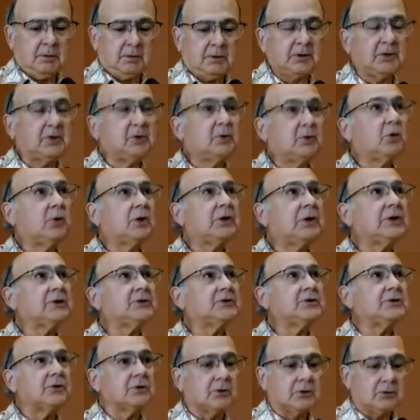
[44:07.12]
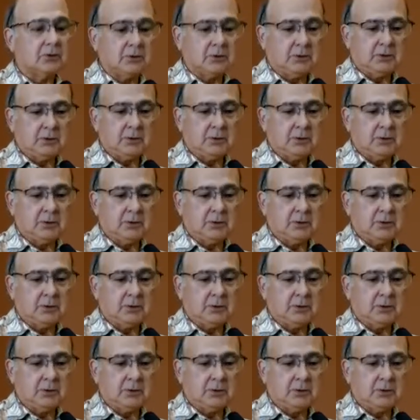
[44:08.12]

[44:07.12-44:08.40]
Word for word: Didn't want to.